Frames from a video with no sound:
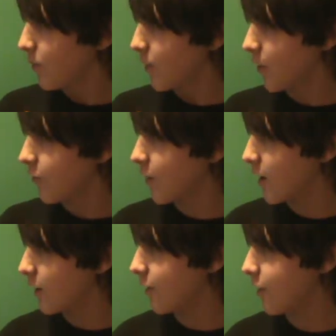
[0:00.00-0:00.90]
Because you
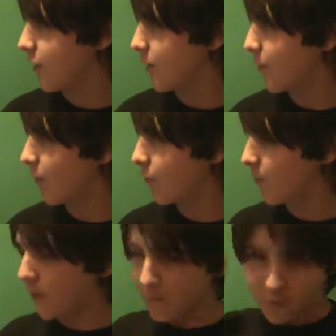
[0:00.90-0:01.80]
got to see a bunch
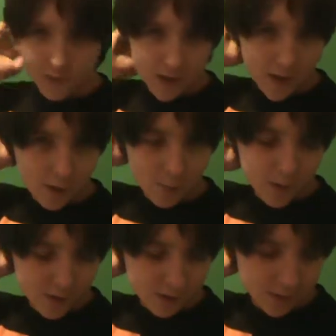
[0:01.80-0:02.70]
of different
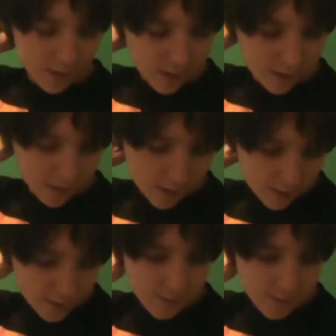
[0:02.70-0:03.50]
elements, like